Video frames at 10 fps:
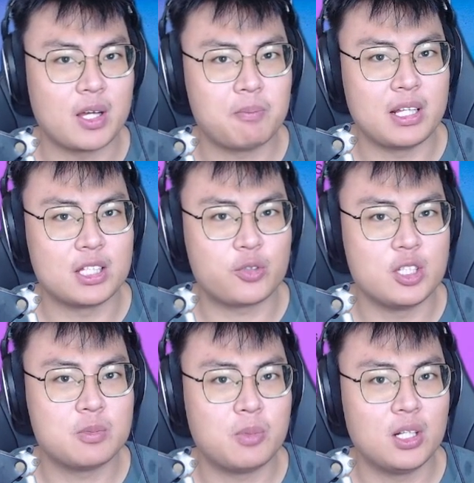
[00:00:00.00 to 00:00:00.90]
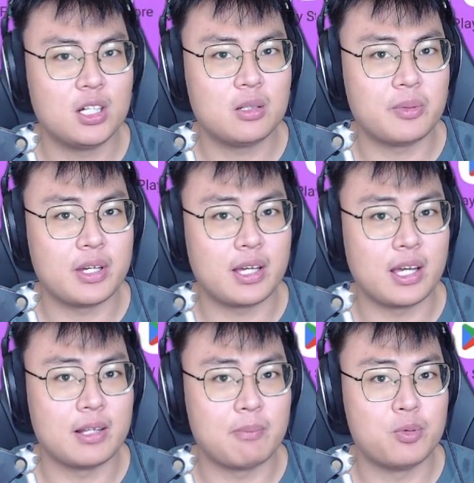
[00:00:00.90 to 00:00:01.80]
make the screen smaller, where I
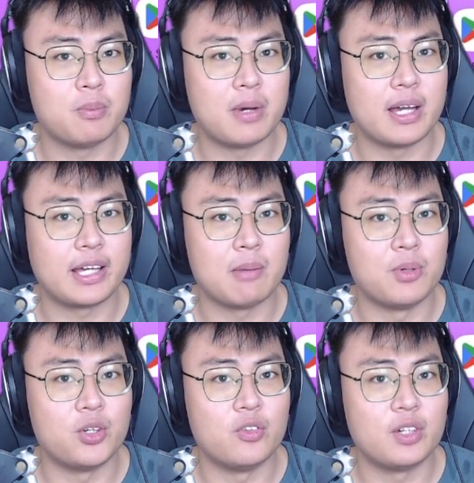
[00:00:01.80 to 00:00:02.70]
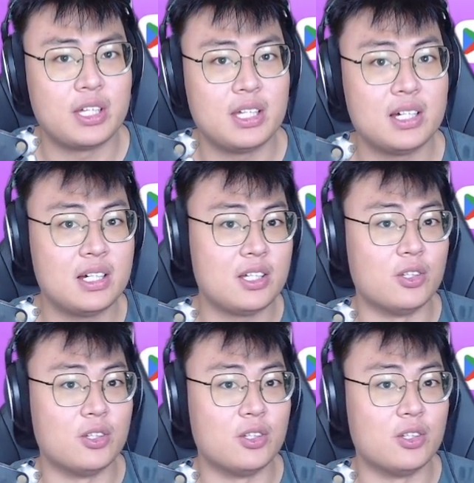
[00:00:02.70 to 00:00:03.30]
can like put my camera over here, you